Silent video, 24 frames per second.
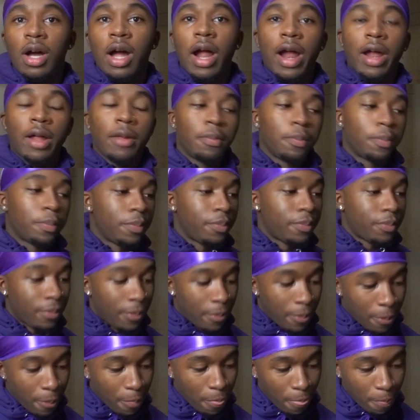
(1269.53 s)
All right.
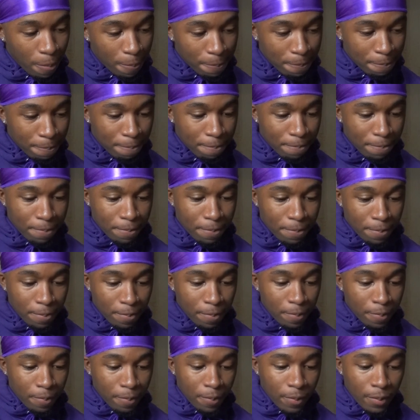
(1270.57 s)
Uh, are we on
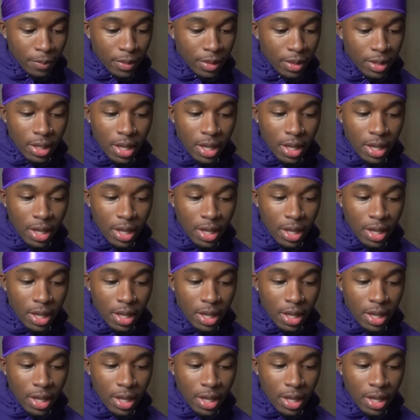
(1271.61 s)
YouTube right now?